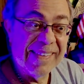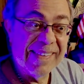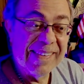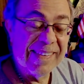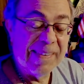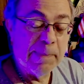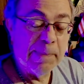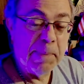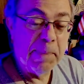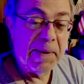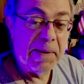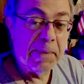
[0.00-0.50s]

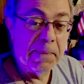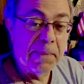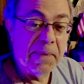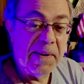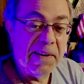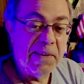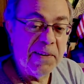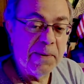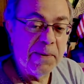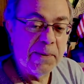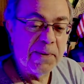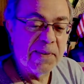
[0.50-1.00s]
it's big
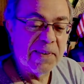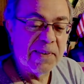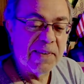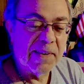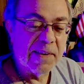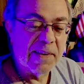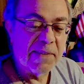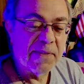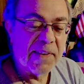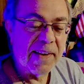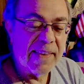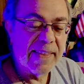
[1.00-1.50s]
redo
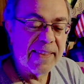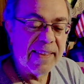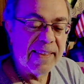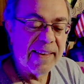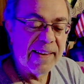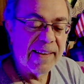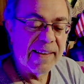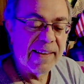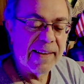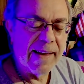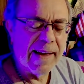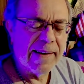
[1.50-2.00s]
stuff, I
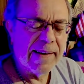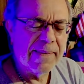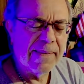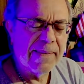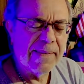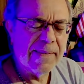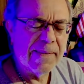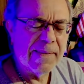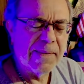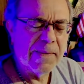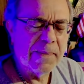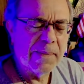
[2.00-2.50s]
think. I don't
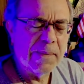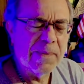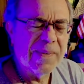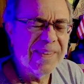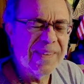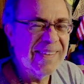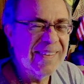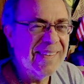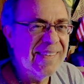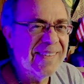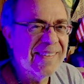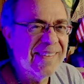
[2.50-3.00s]
know.
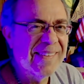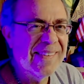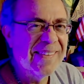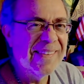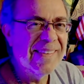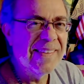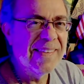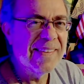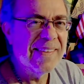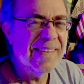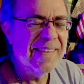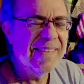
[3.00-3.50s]

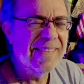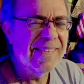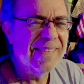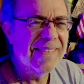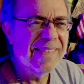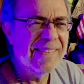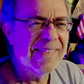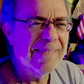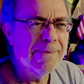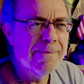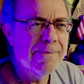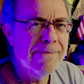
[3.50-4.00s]

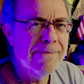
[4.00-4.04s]
It's